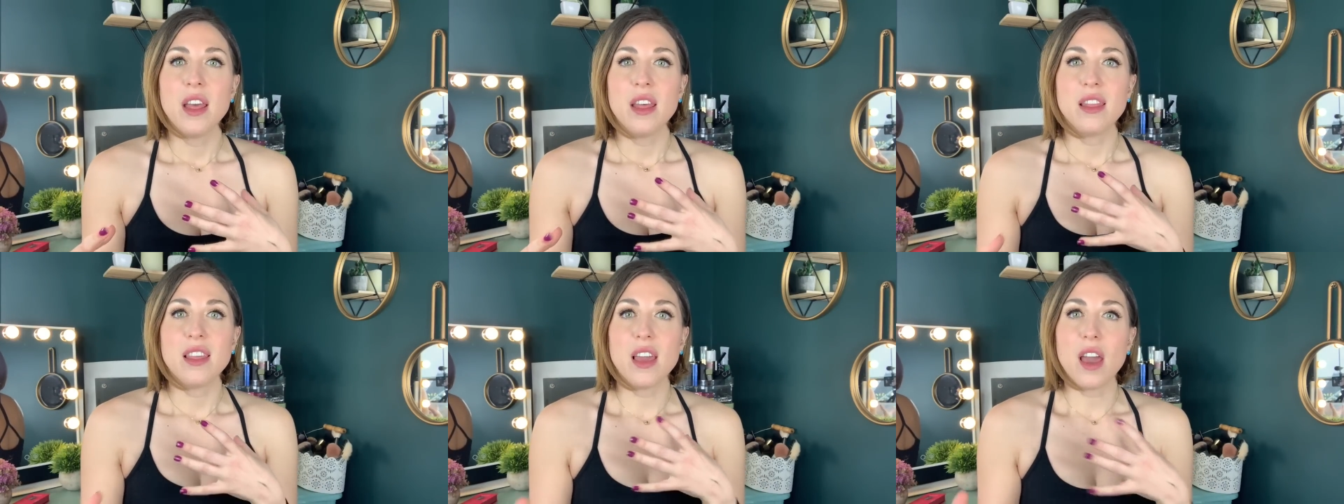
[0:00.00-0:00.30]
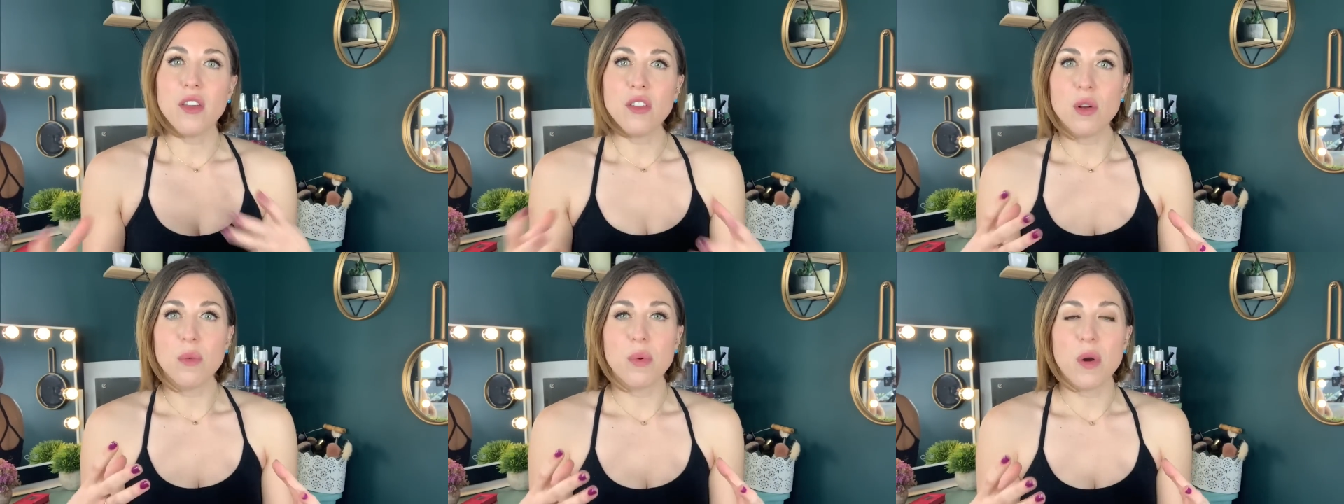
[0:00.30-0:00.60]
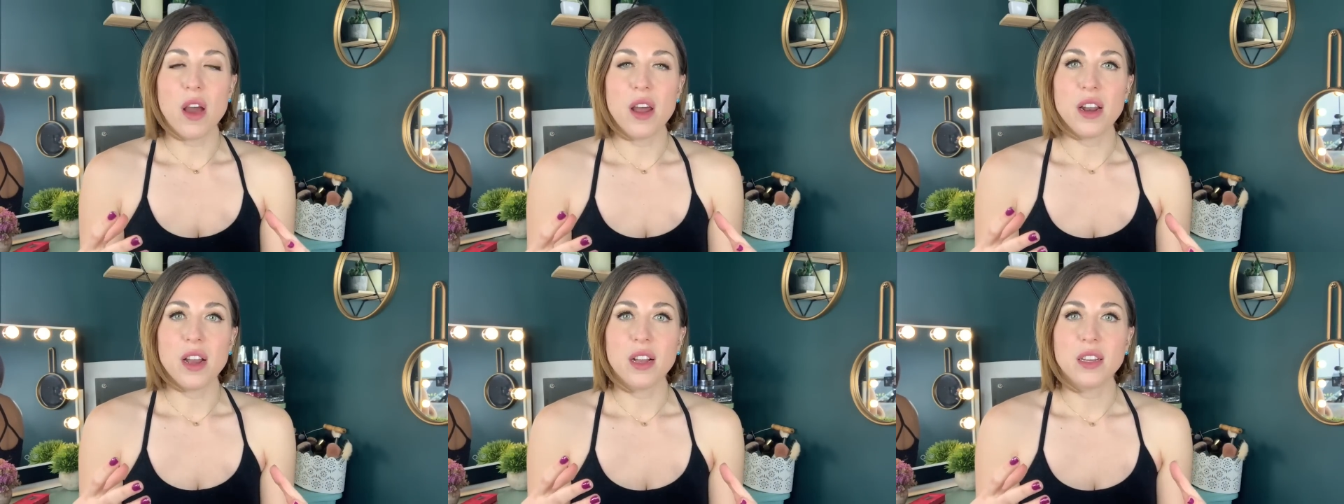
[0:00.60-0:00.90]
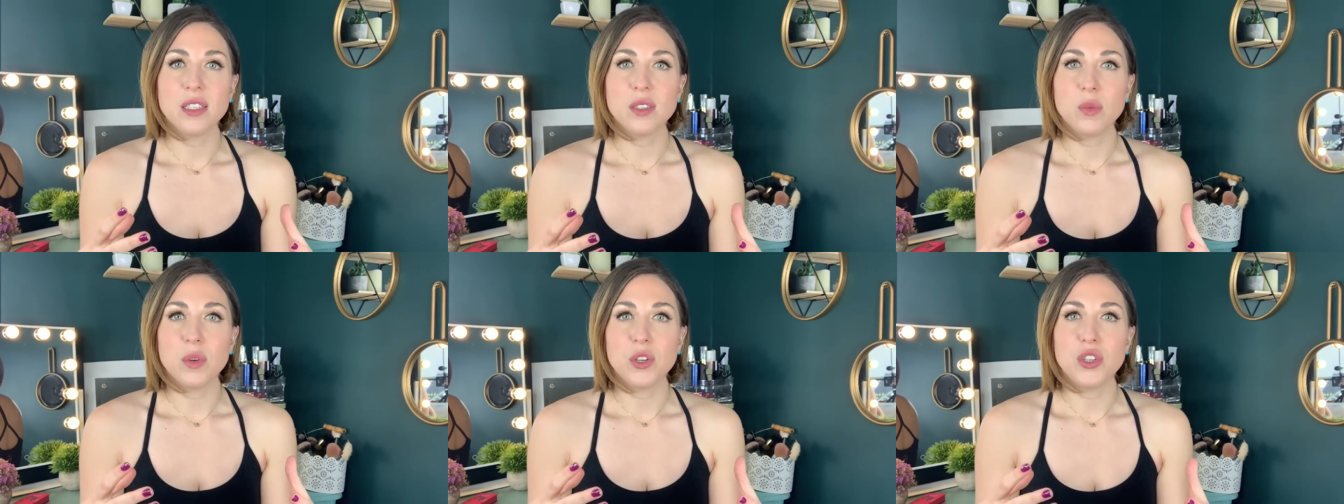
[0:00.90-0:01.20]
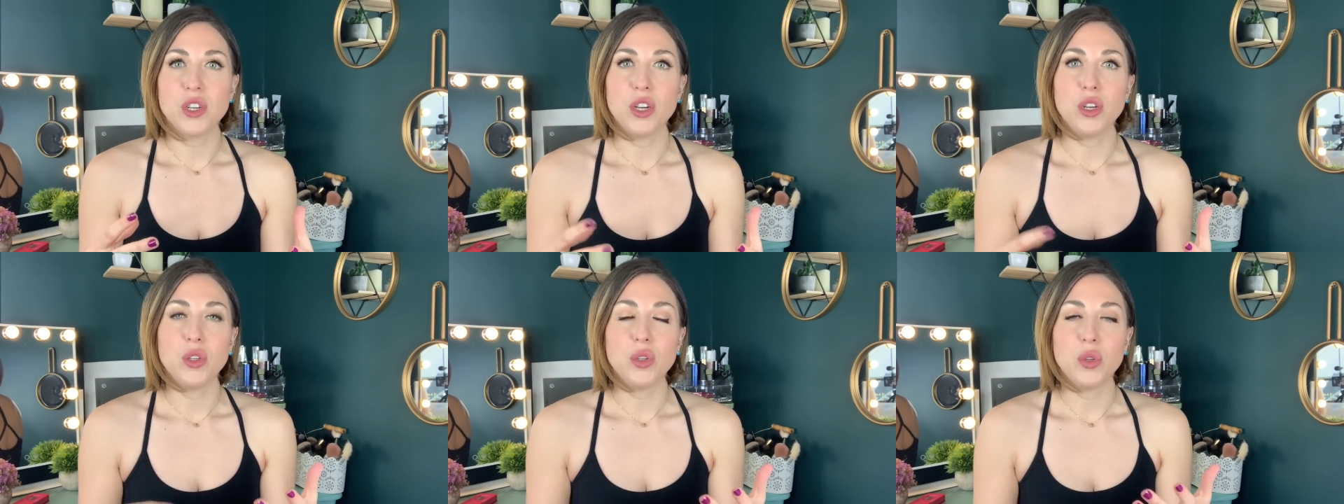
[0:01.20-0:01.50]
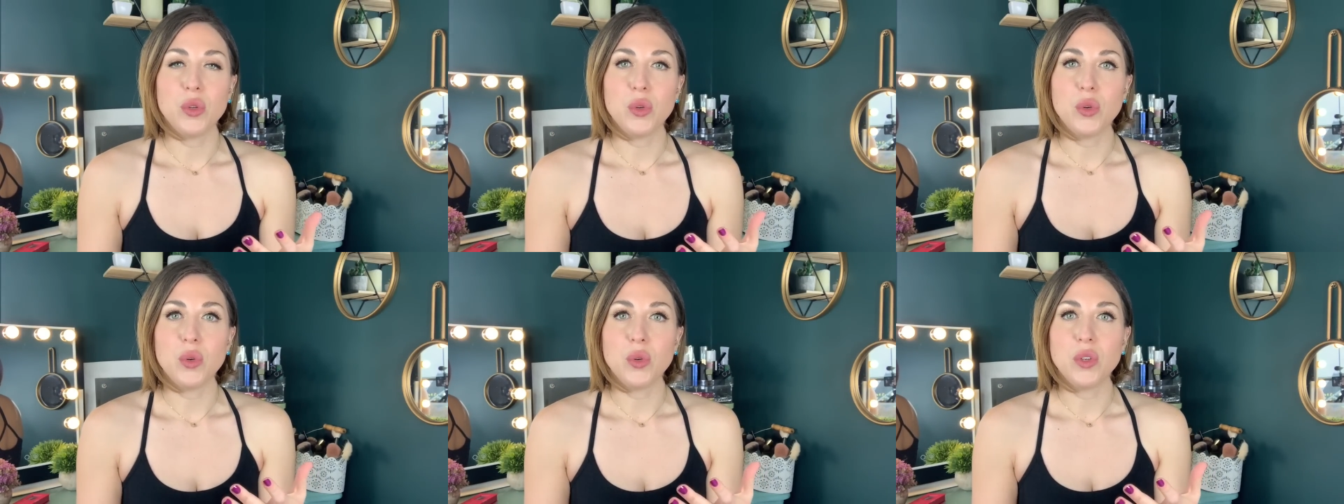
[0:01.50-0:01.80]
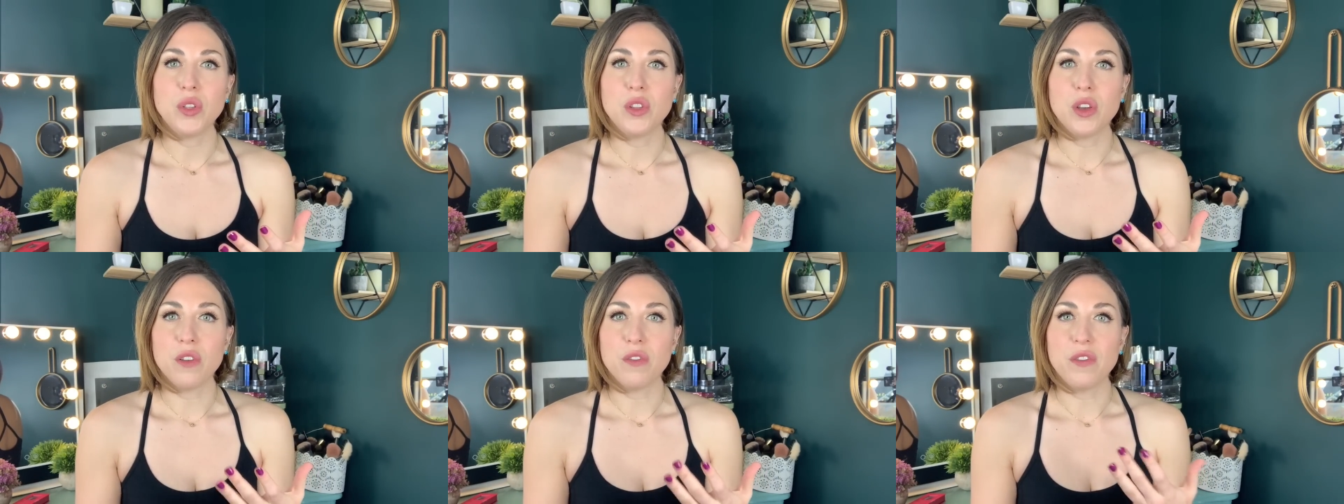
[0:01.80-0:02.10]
the other products, which include their